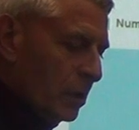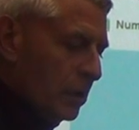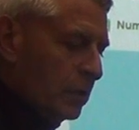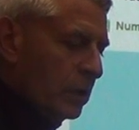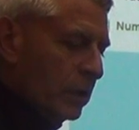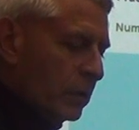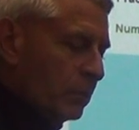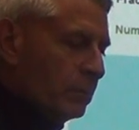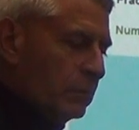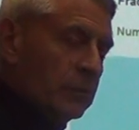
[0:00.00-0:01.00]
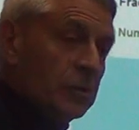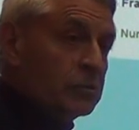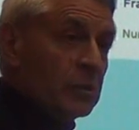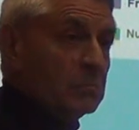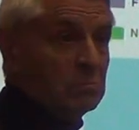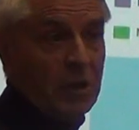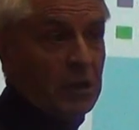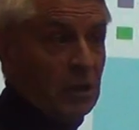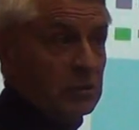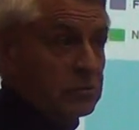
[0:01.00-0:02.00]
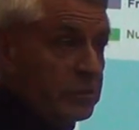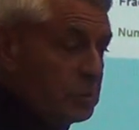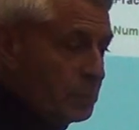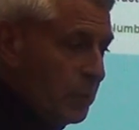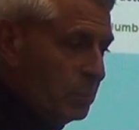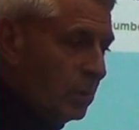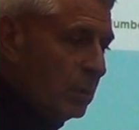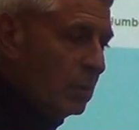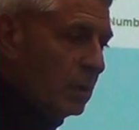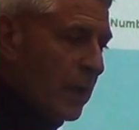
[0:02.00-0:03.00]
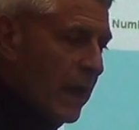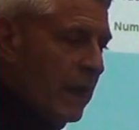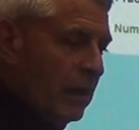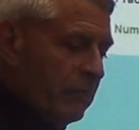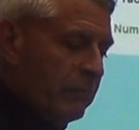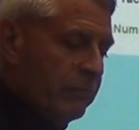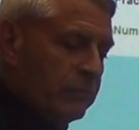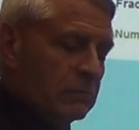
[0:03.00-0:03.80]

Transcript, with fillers: uh, the, is it because these people have